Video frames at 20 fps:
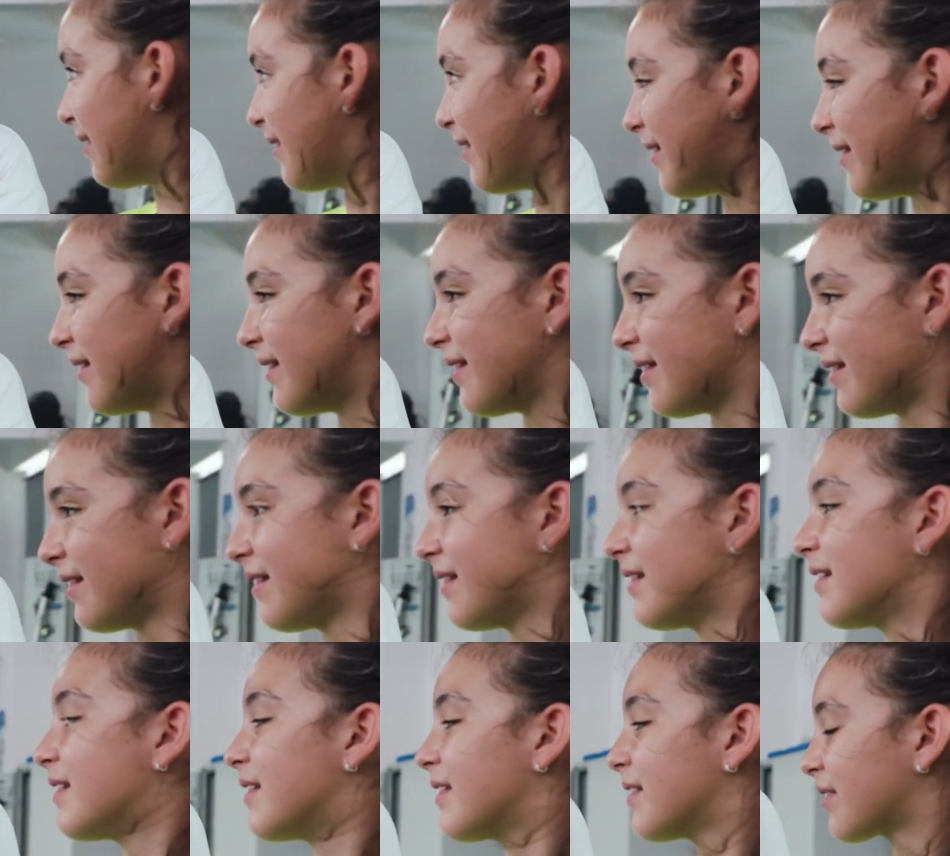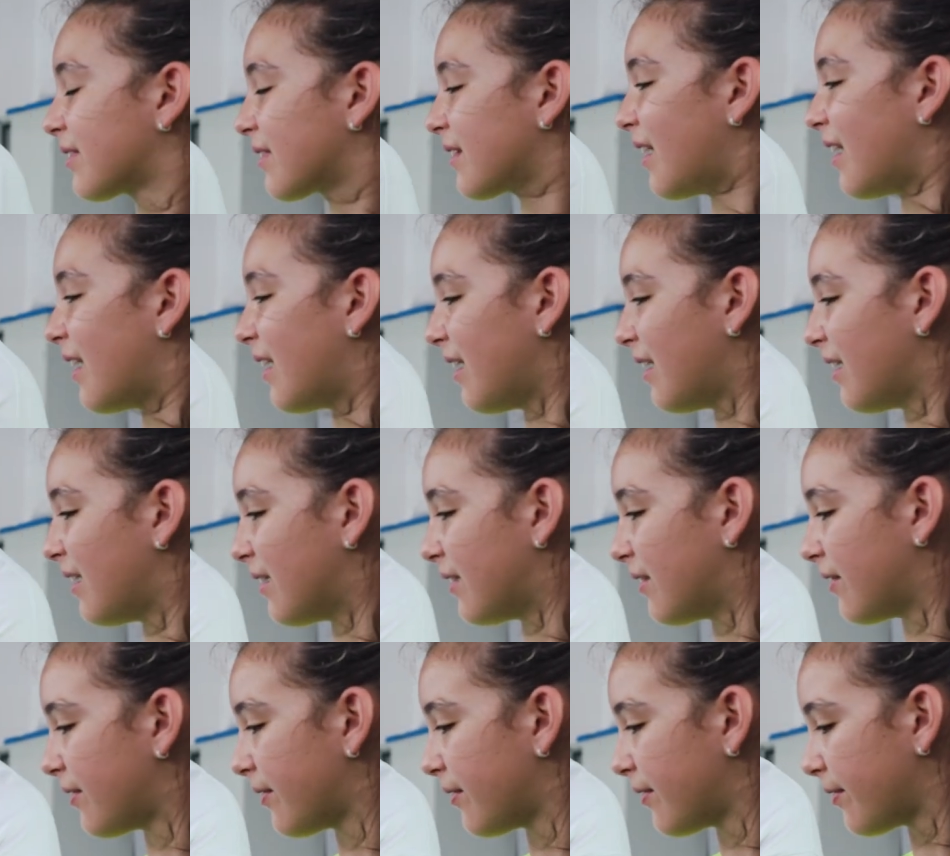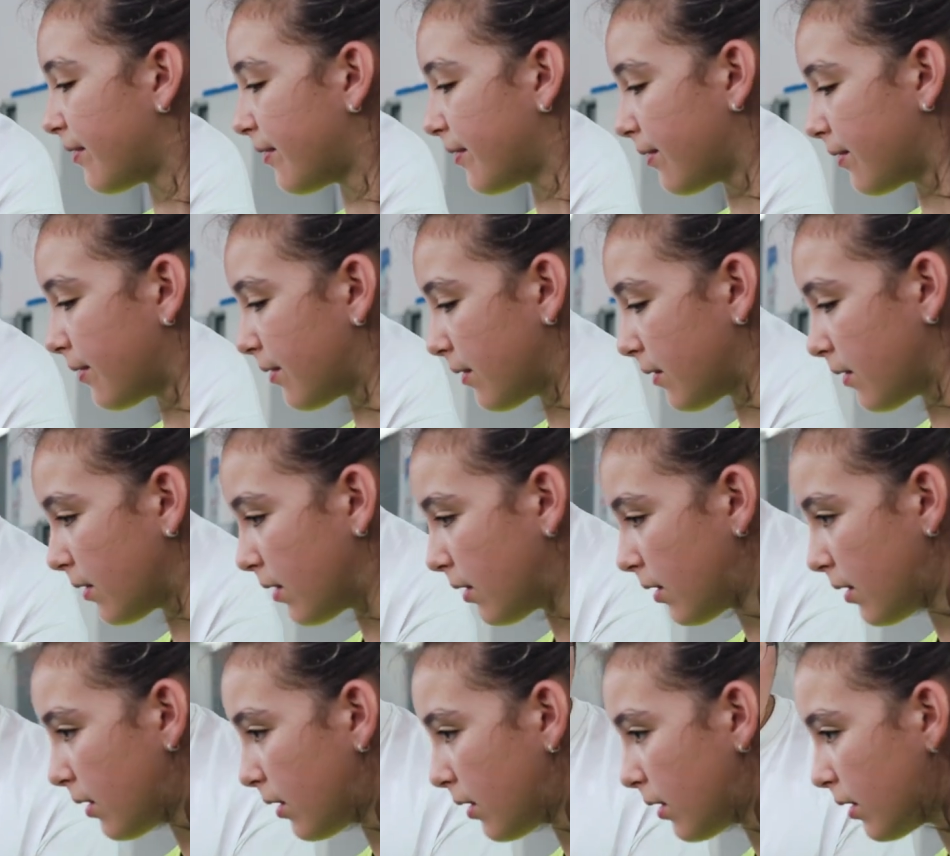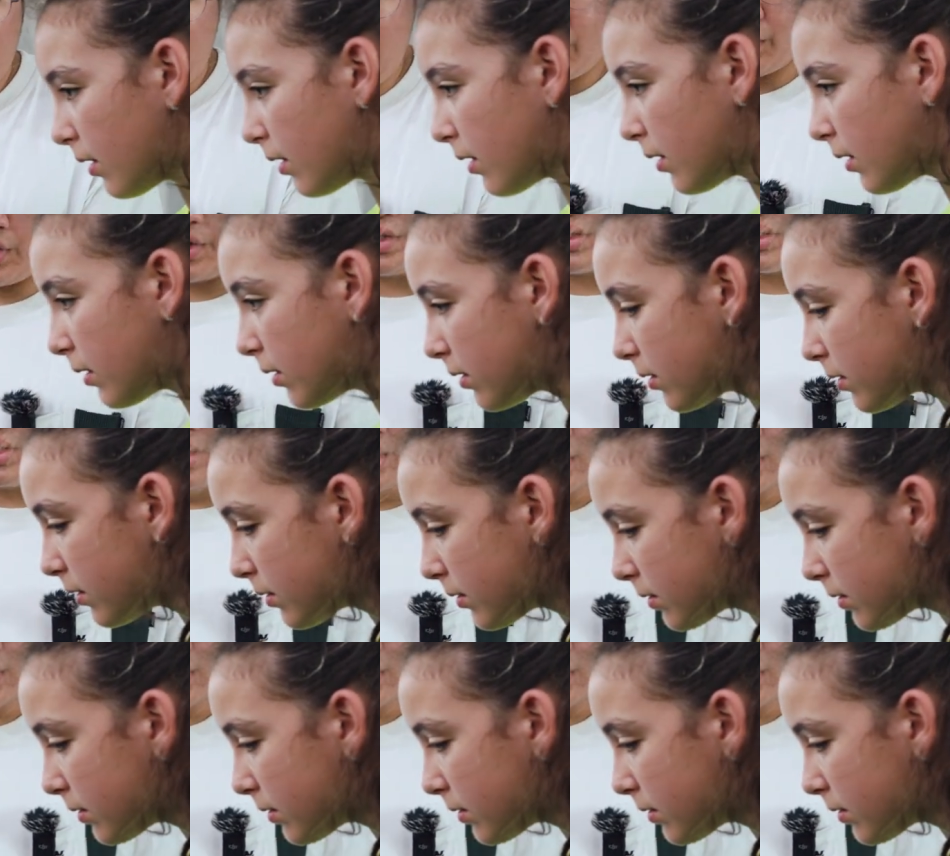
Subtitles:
(not speaking)